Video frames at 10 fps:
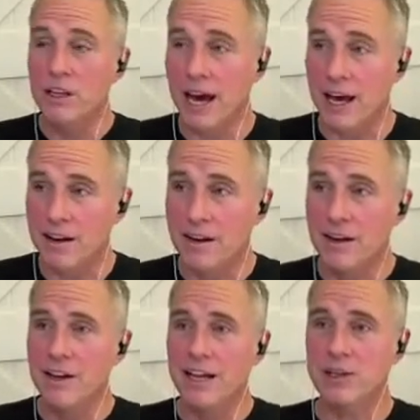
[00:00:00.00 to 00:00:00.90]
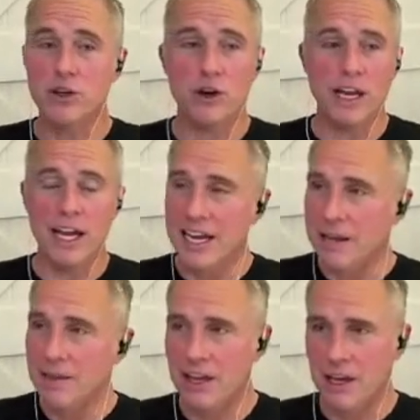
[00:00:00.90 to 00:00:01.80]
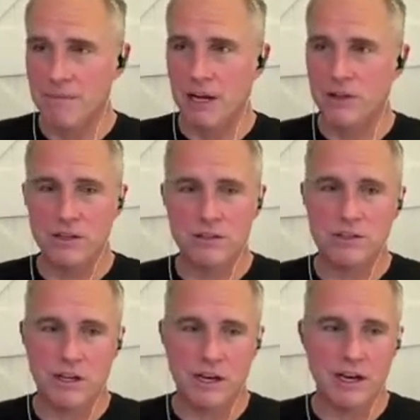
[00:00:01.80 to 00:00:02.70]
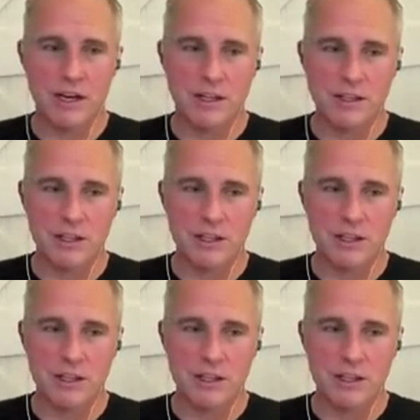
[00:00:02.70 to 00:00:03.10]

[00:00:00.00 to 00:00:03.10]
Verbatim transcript: Yet is there anything about this uh,